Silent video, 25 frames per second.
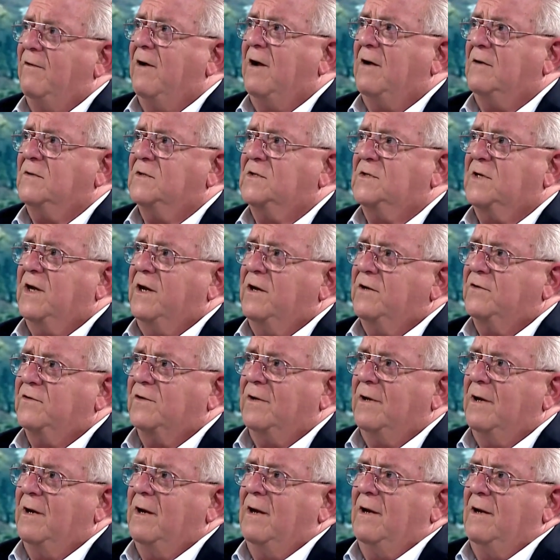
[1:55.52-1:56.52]
ground
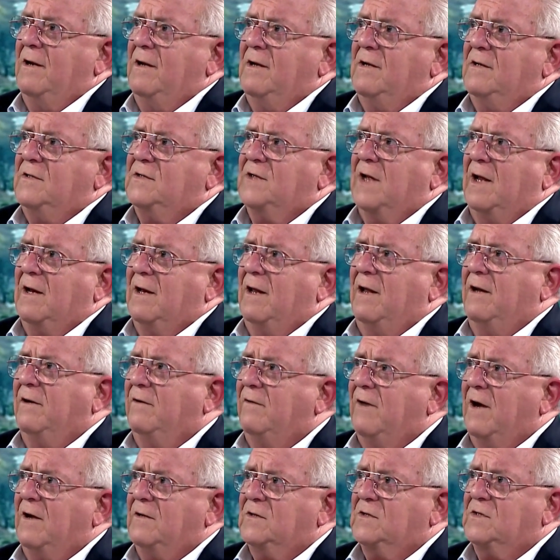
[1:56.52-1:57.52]
station, satellite
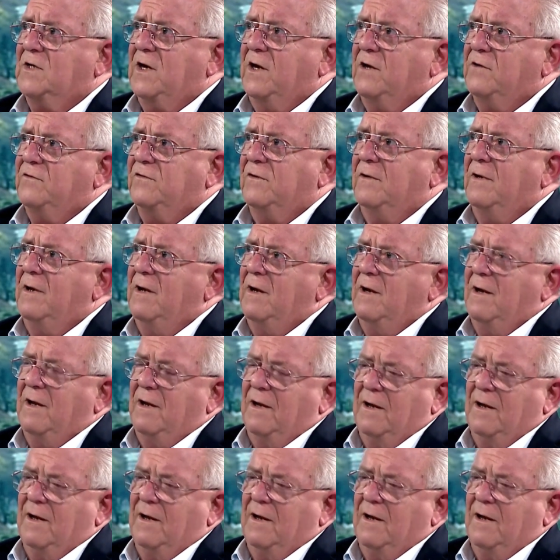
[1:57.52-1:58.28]
ground station.